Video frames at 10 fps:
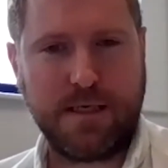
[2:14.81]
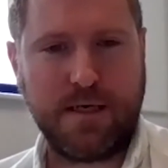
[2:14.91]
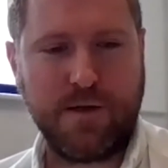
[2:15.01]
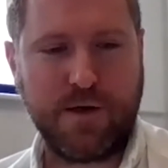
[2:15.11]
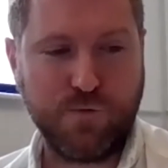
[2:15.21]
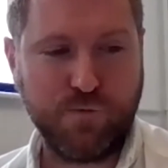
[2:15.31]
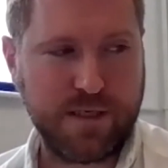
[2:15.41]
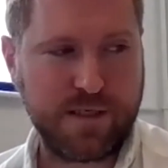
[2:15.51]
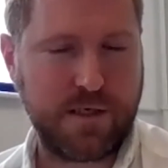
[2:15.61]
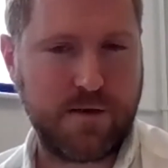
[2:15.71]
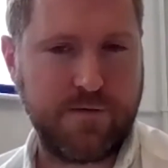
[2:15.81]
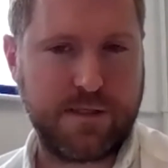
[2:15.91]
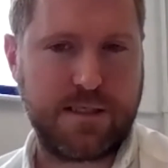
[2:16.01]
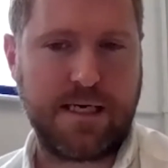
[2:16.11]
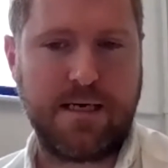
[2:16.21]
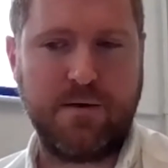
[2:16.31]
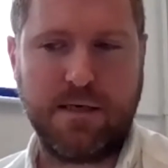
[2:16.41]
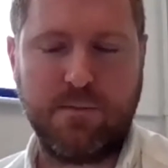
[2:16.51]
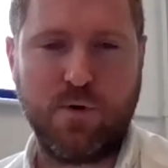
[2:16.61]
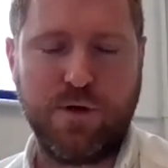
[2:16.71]
the career service
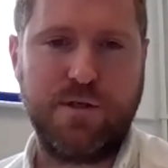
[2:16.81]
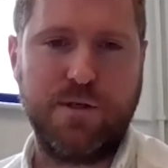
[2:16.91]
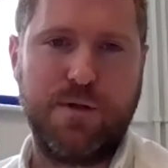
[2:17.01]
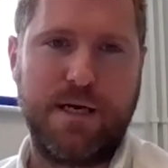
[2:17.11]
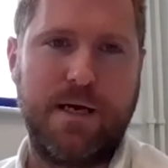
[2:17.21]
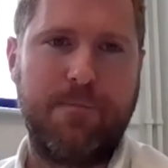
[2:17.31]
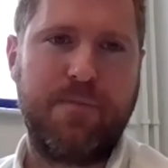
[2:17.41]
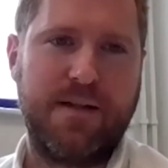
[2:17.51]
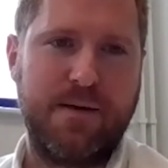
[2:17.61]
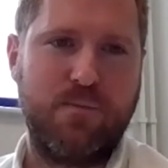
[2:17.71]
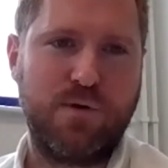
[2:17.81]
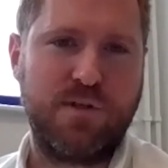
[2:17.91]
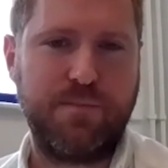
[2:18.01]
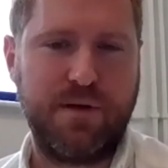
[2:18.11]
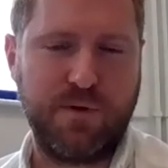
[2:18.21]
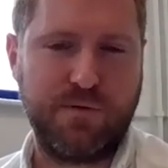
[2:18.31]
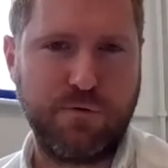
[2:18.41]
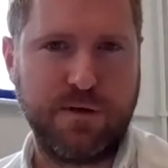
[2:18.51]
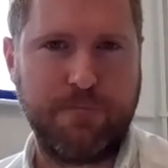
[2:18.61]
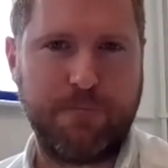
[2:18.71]
and what you do there, and then we'll jump in with
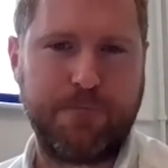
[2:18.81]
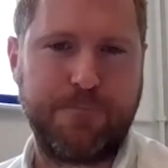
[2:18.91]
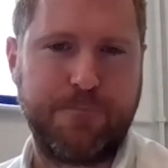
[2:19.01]
Rory.